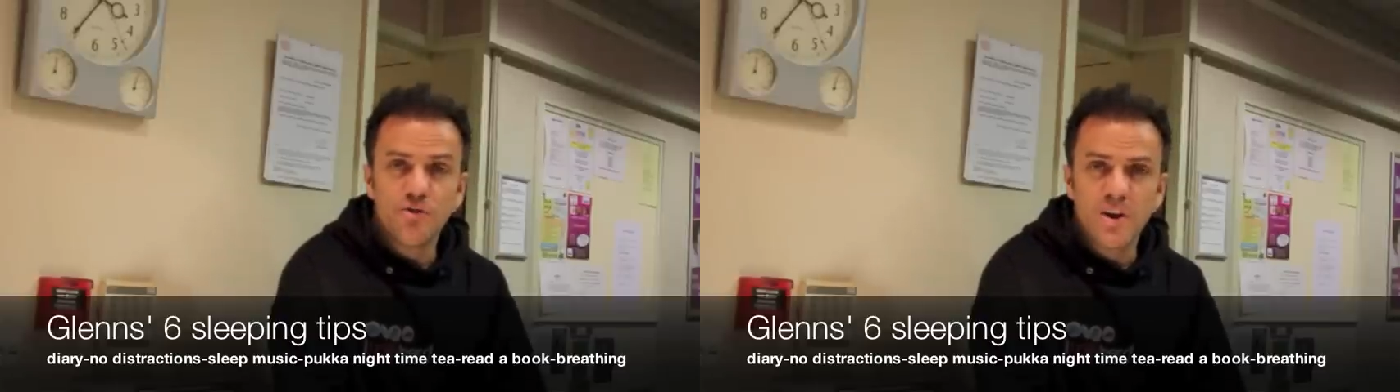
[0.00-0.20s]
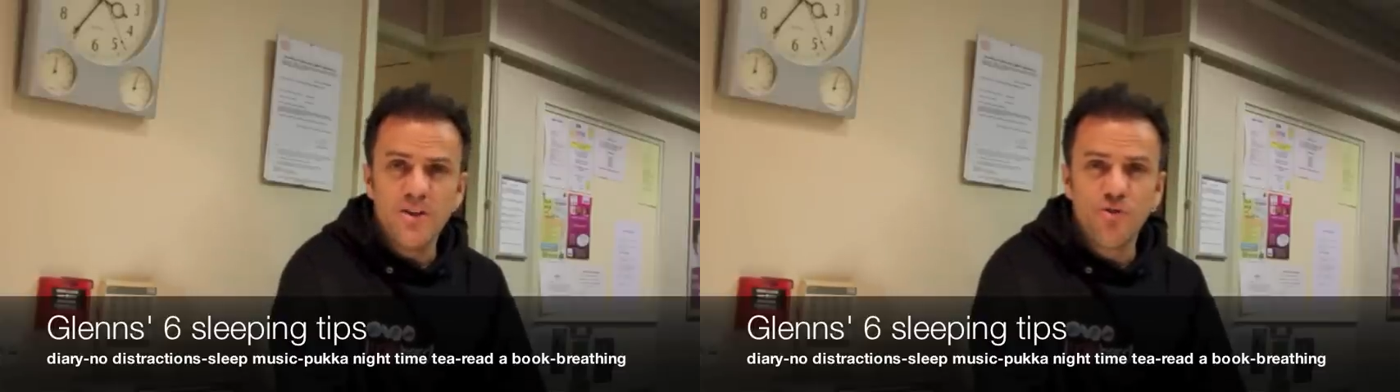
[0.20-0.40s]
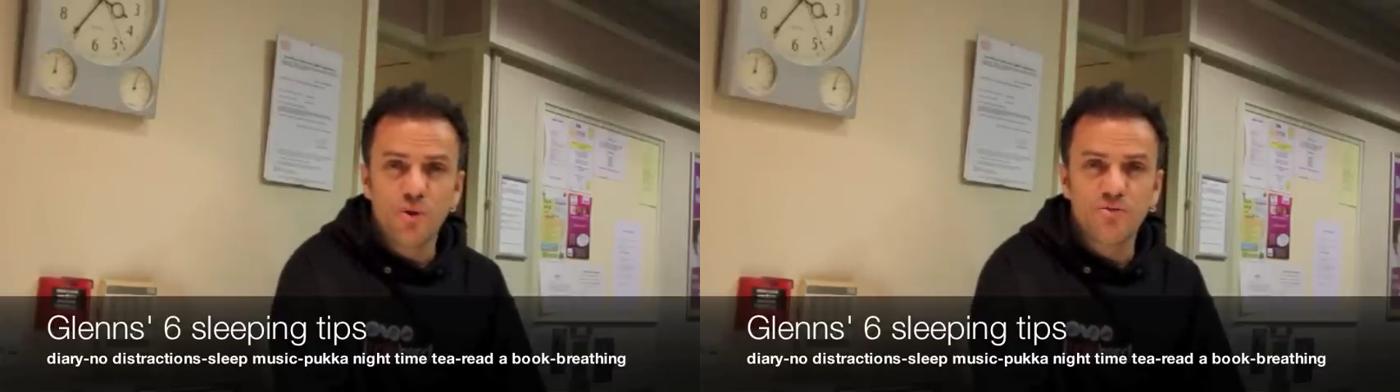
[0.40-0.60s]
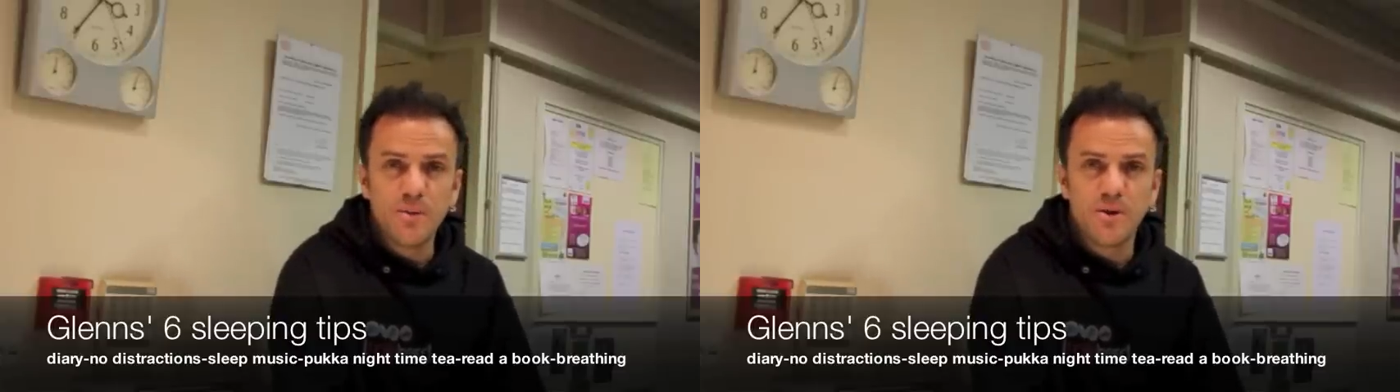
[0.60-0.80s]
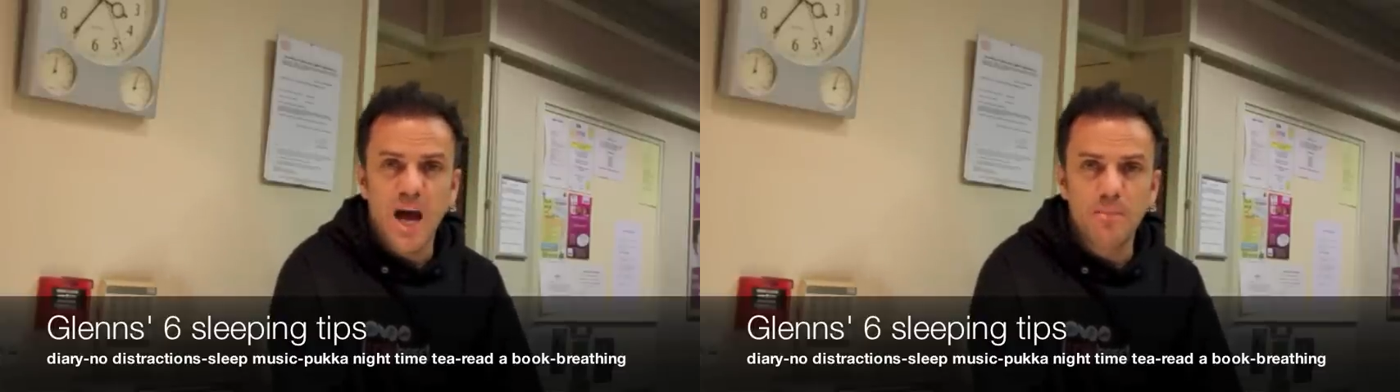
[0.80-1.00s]
Change your
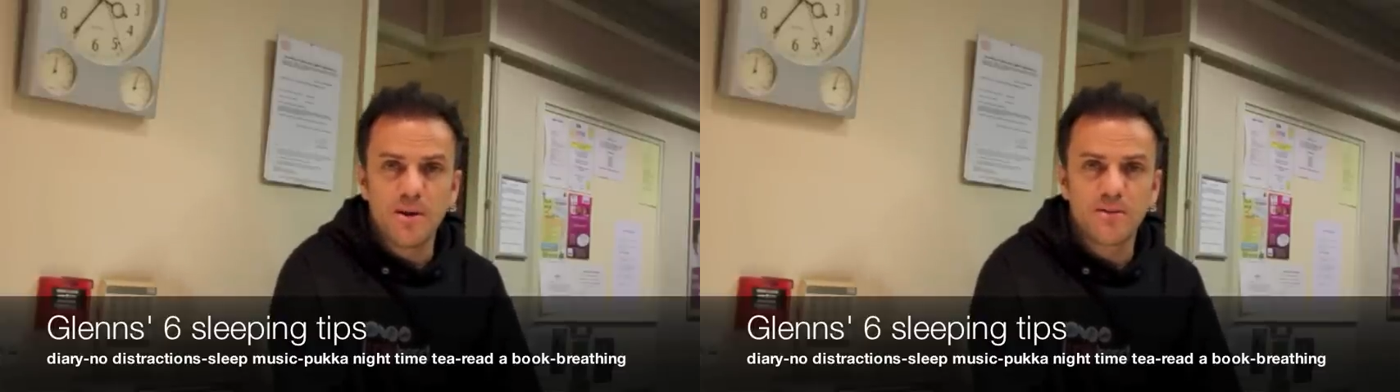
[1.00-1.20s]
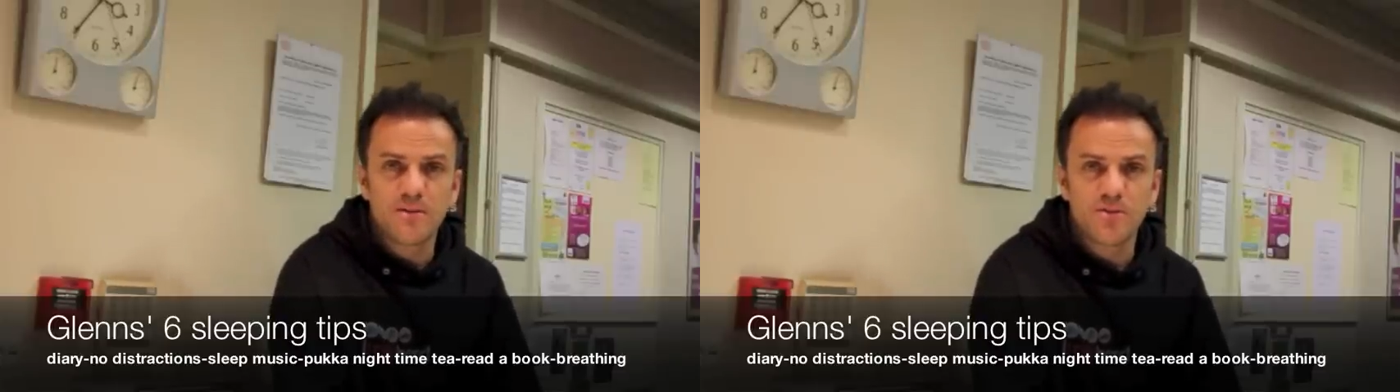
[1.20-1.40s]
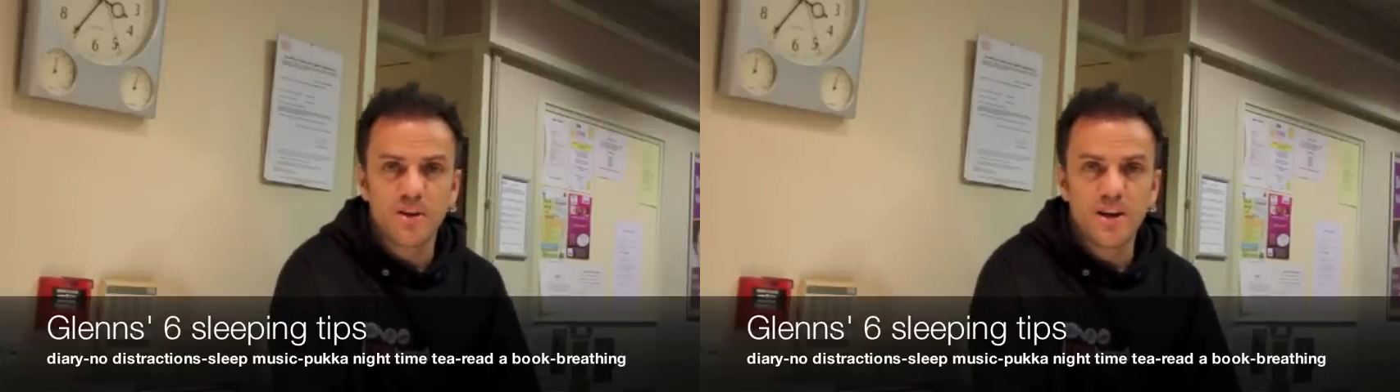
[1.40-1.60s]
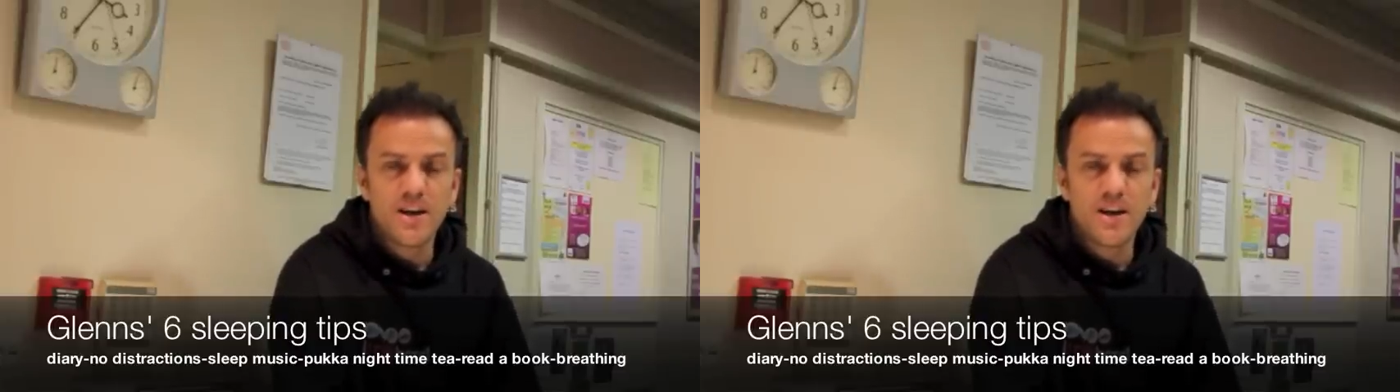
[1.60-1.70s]
sleeping habits,